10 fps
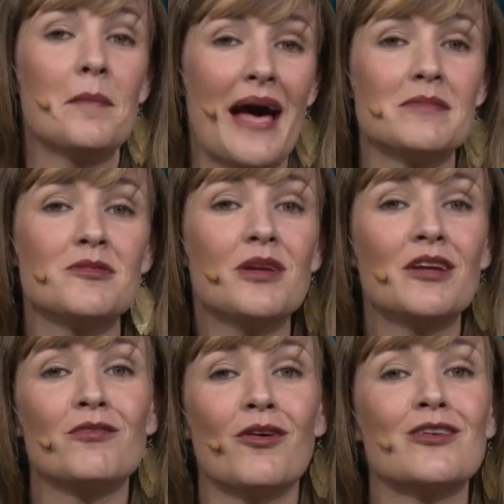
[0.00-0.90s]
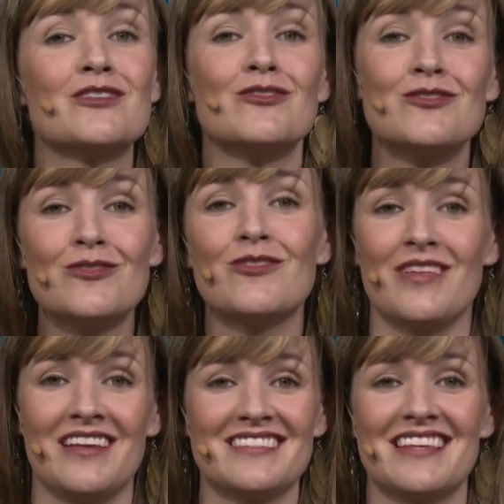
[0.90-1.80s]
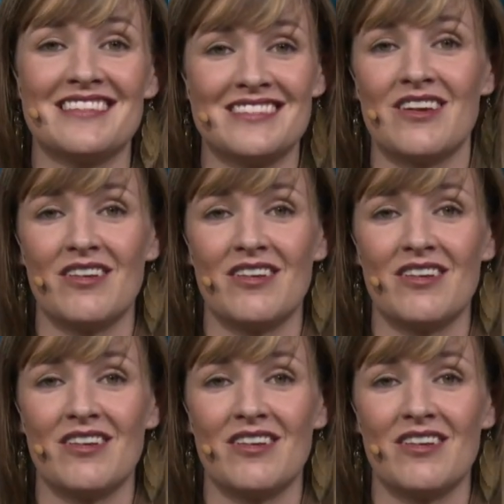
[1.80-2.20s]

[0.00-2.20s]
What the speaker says: Perhaps we can focus on two things as a